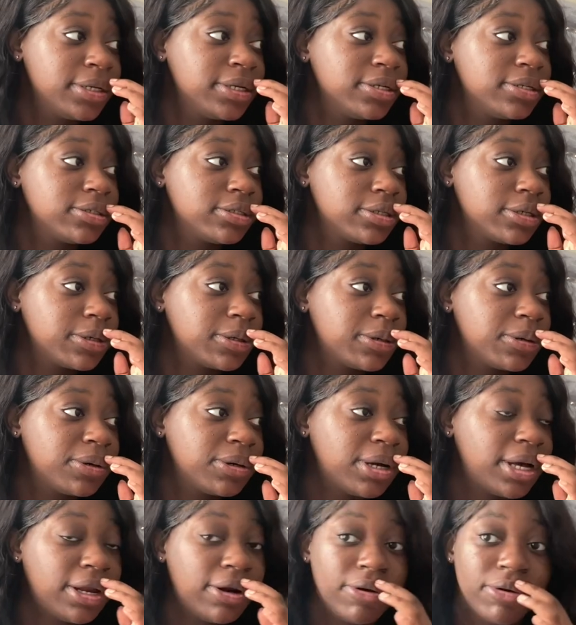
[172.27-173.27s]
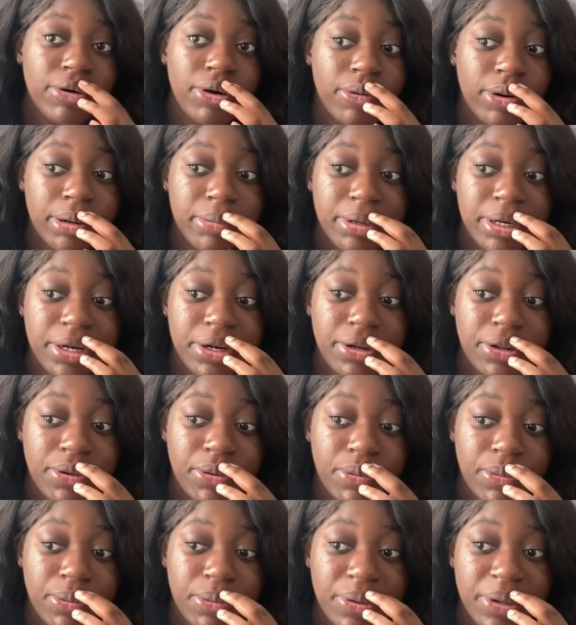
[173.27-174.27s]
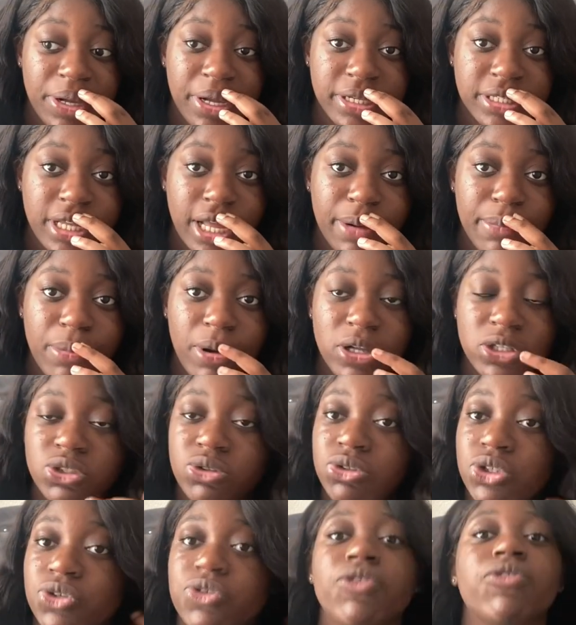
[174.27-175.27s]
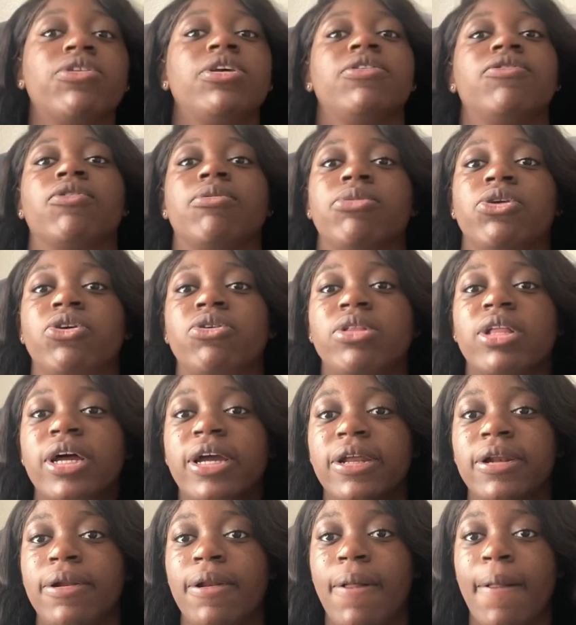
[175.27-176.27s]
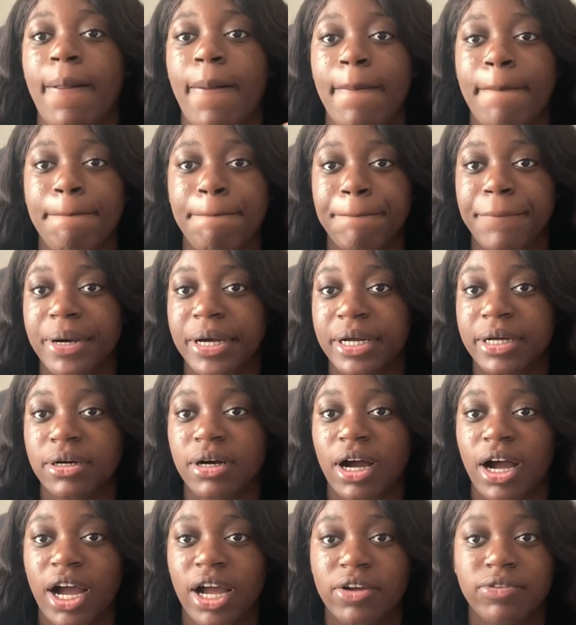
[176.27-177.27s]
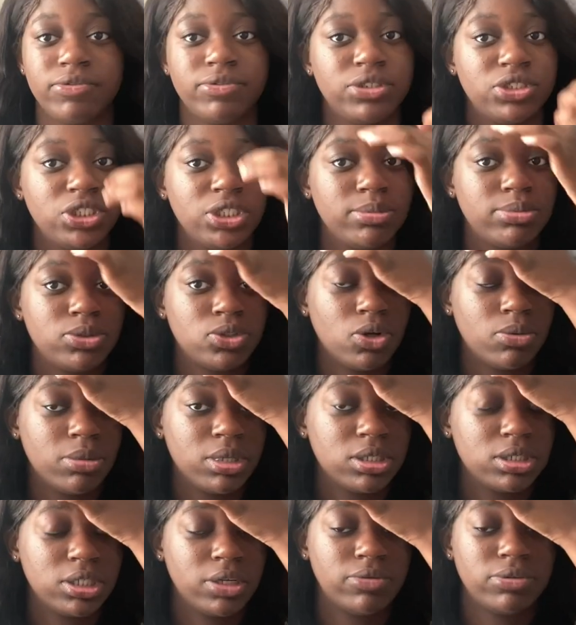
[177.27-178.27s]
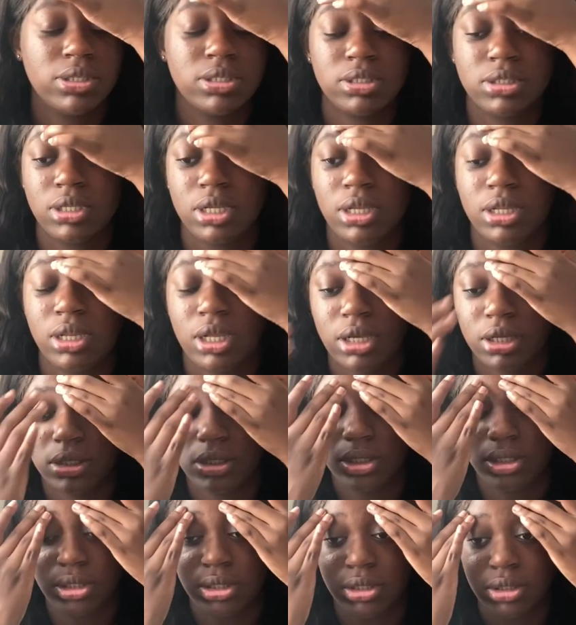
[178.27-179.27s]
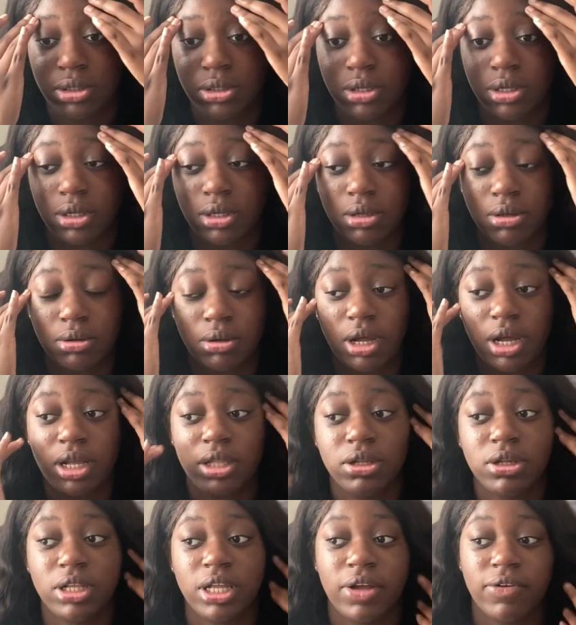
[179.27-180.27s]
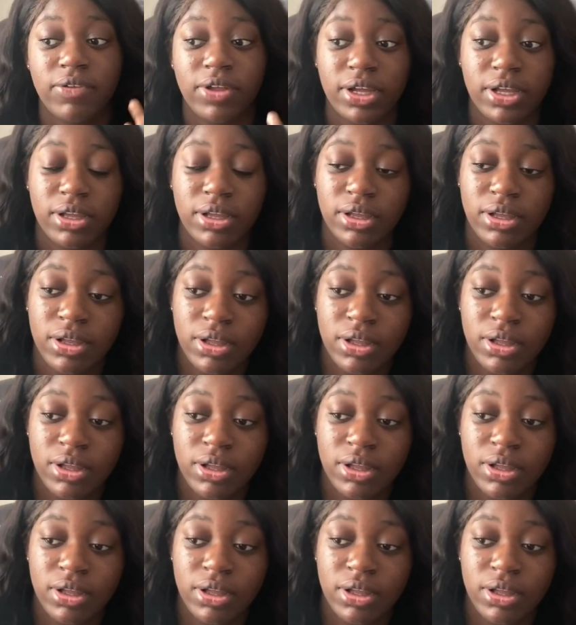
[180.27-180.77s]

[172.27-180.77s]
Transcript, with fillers: So I don't know what I'm gonna do because I bought 250 from Uline, but I've shipped so much stuff since then. Like I literally have like